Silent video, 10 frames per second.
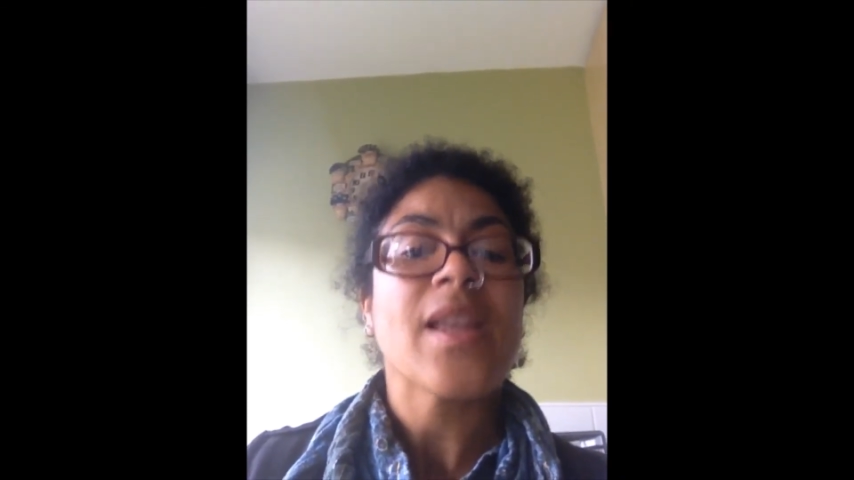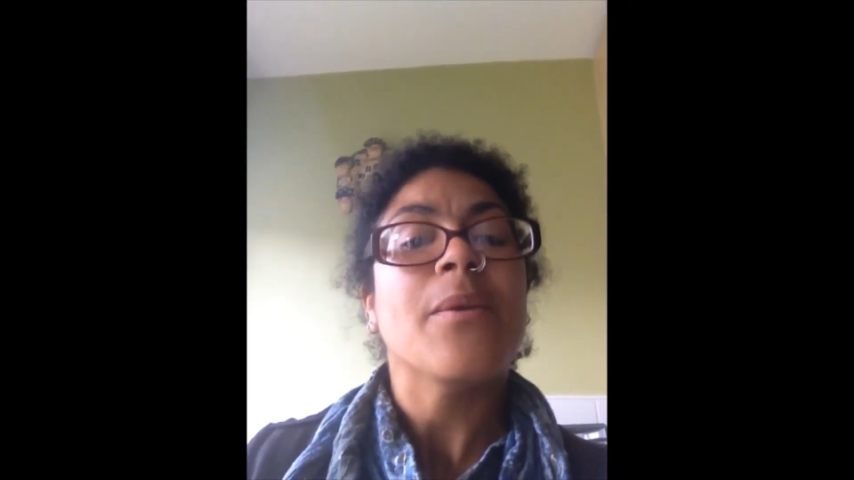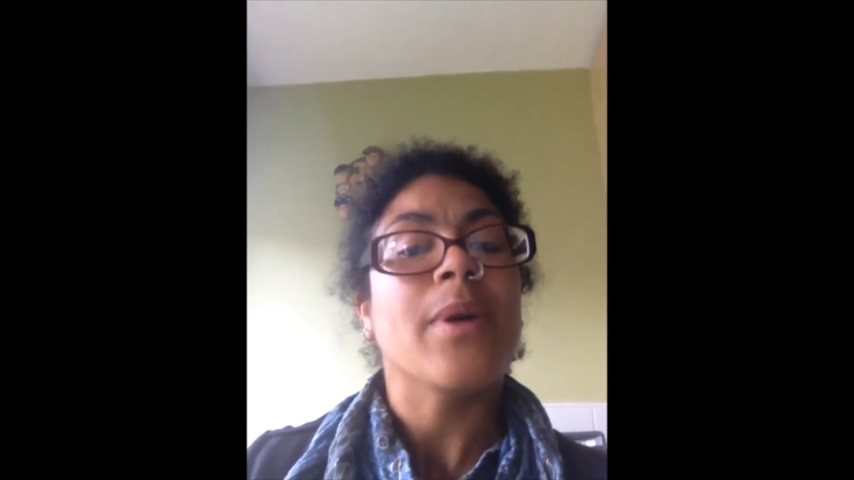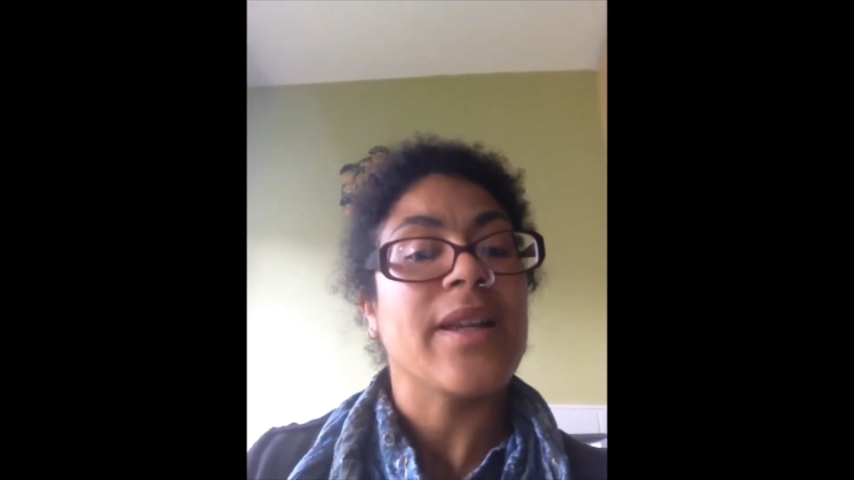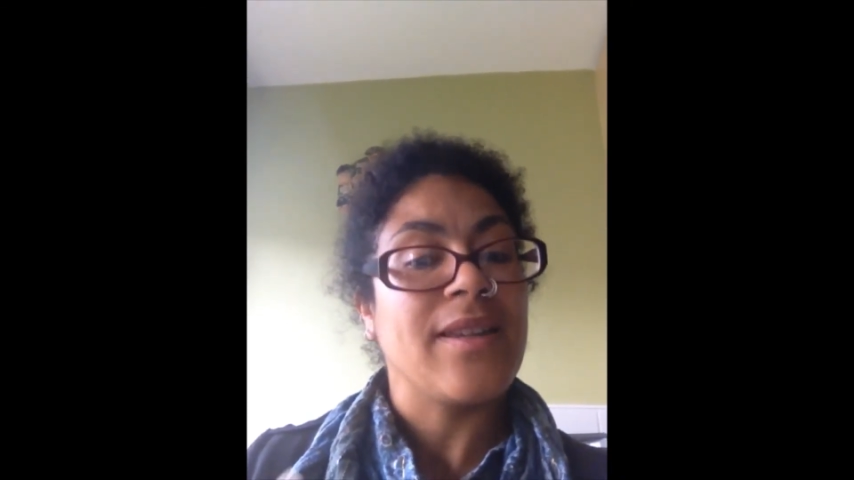
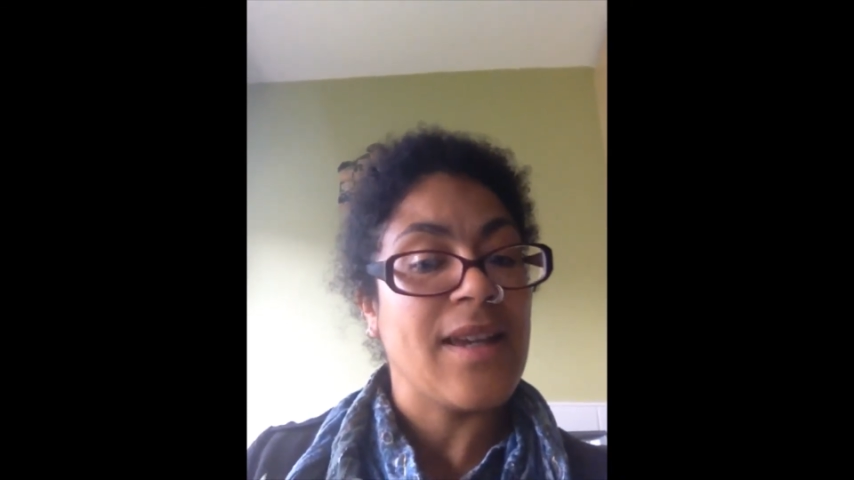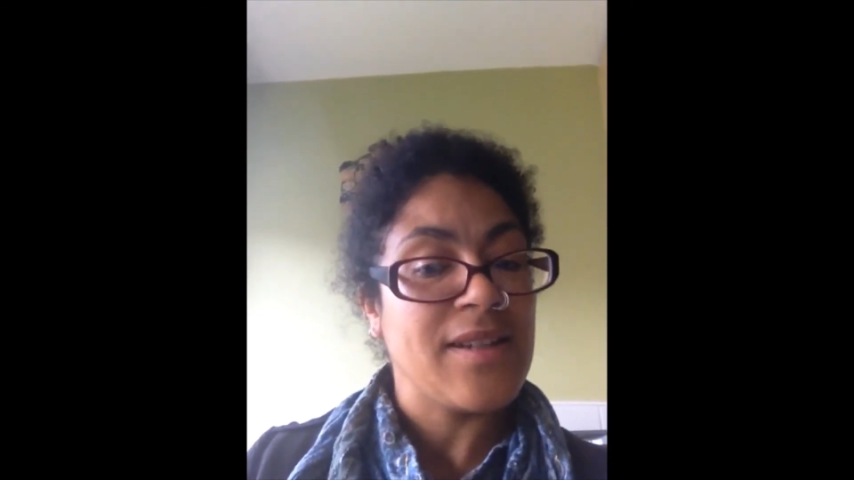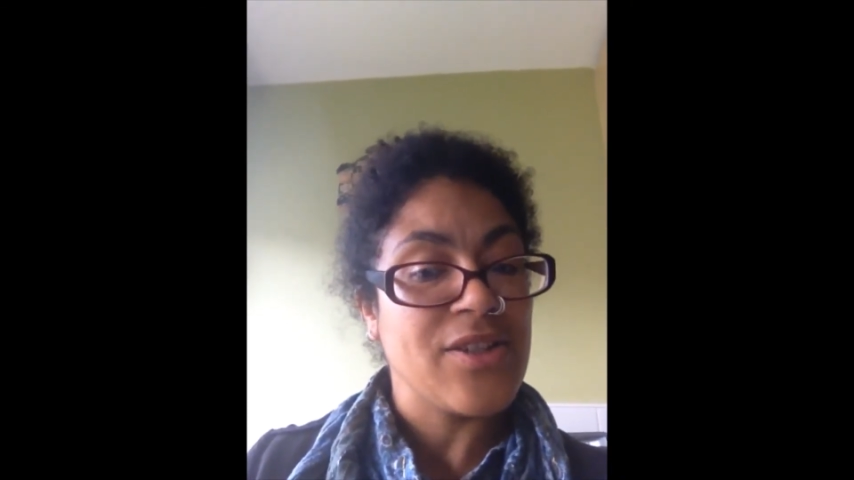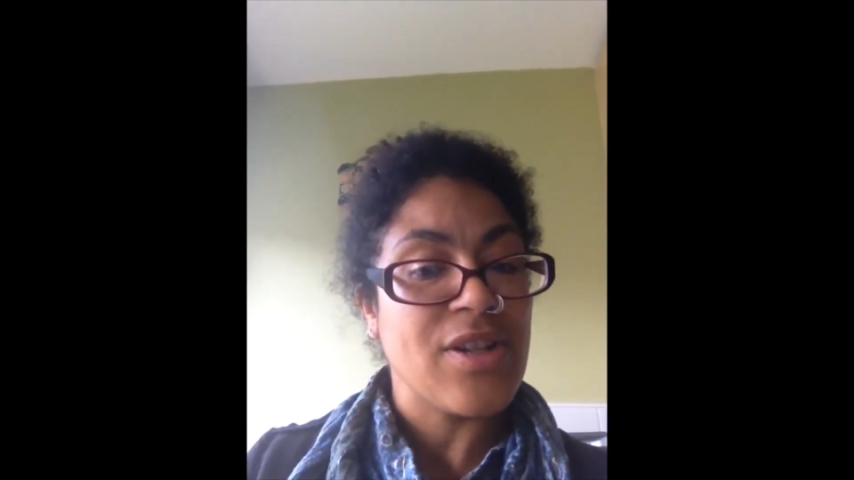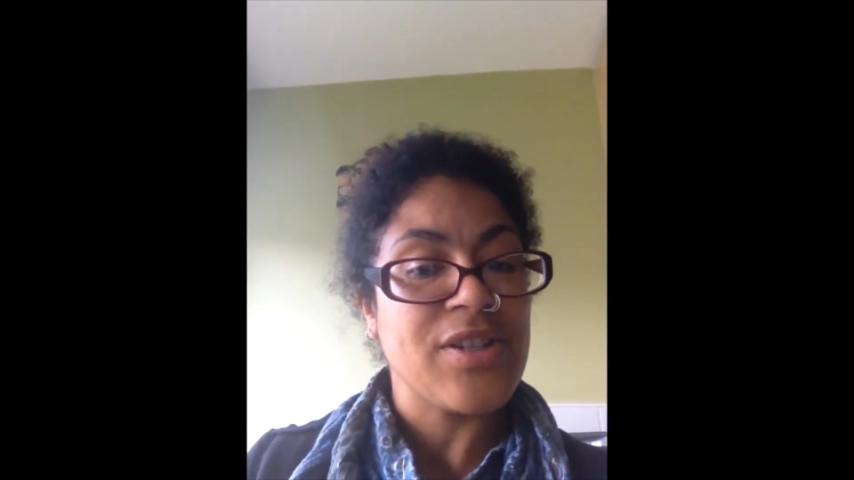we're
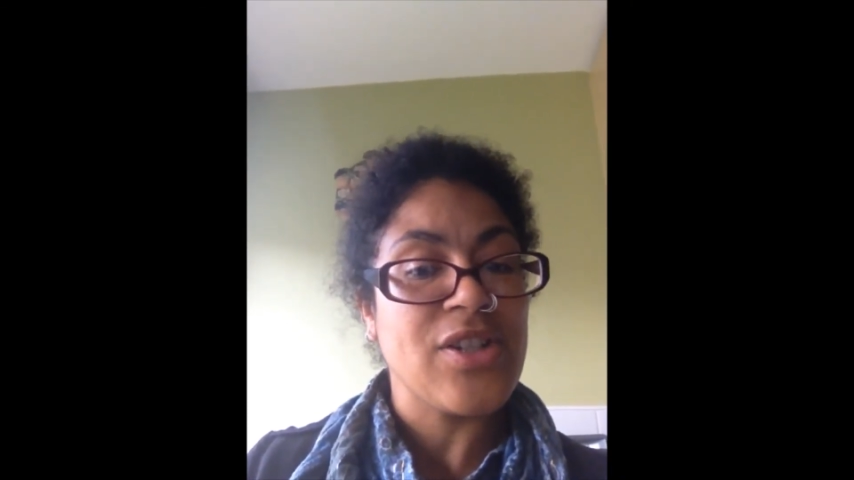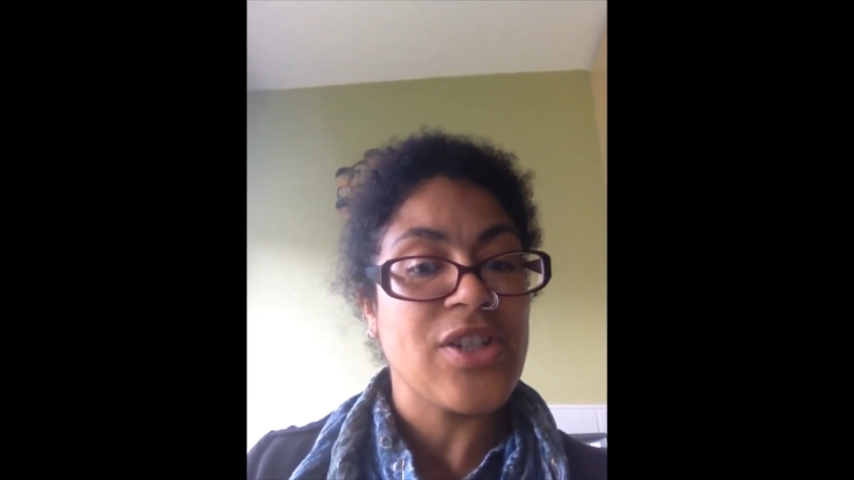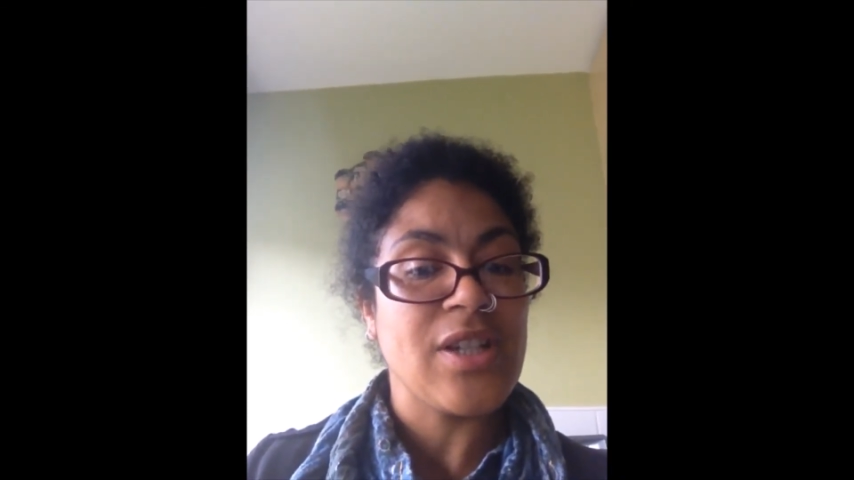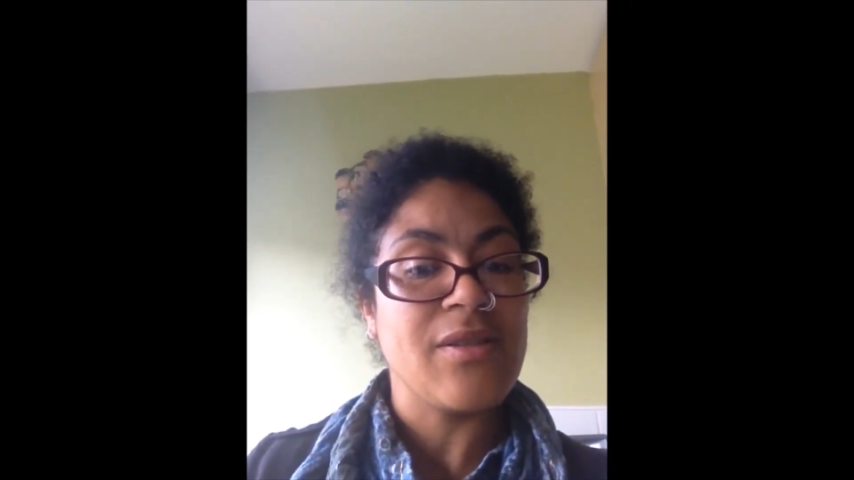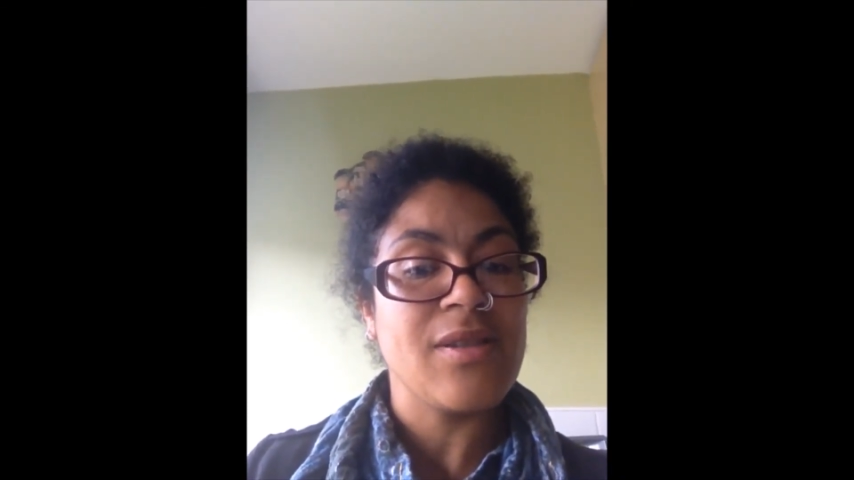getting dressed to
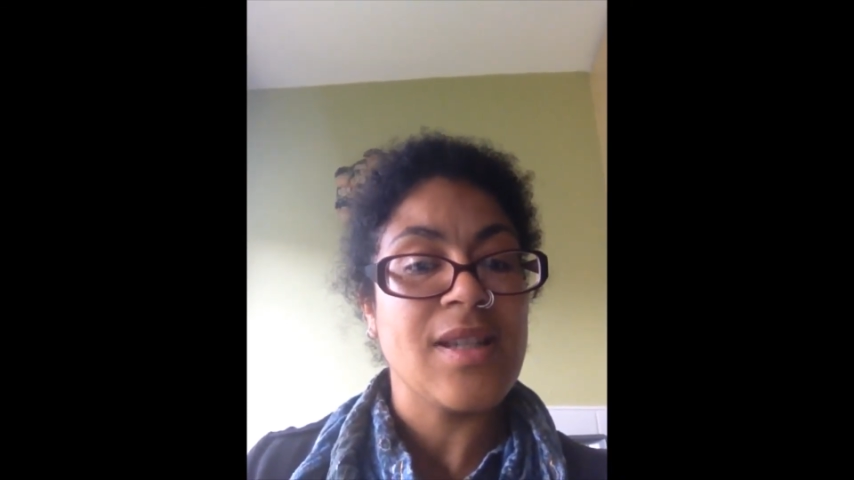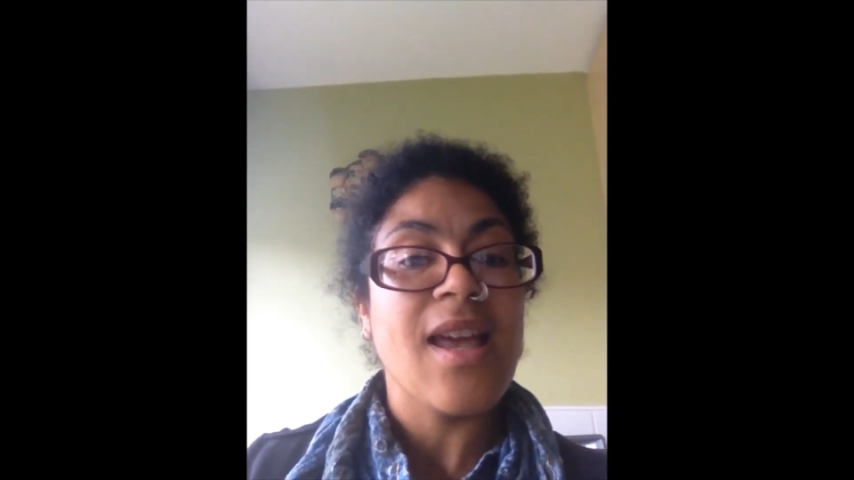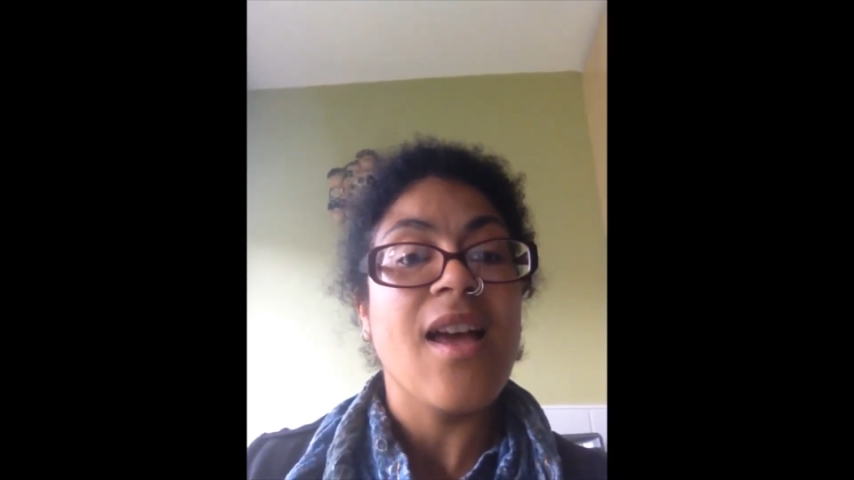shoes,